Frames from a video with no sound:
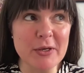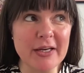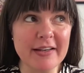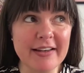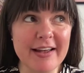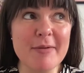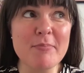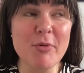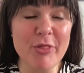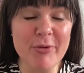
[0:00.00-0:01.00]
work, and a
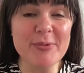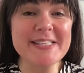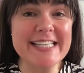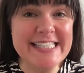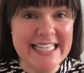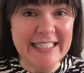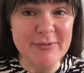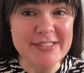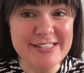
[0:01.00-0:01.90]
mother was continuing